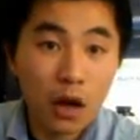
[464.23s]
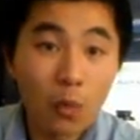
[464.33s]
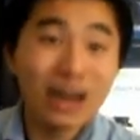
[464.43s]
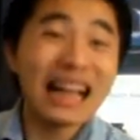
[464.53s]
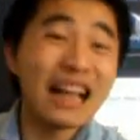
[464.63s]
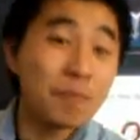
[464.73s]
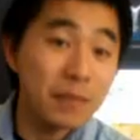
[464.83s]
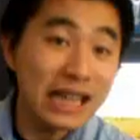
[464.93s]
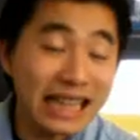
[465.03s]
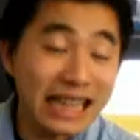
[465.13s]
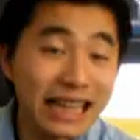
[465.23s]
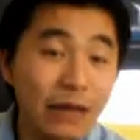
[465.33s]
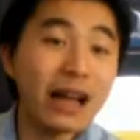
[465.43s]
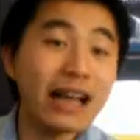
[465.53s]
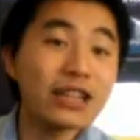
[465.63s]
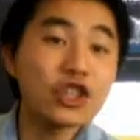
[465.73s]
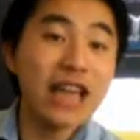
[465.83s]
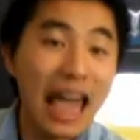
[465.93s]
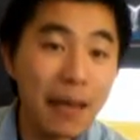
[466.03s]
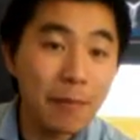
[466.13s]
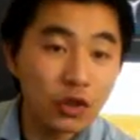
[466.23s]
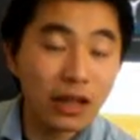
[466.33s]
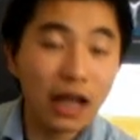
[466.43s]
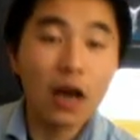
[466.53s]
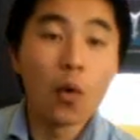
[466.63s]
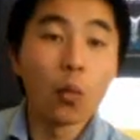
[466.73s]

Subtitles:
what kind of media, what kind of entertainment you like,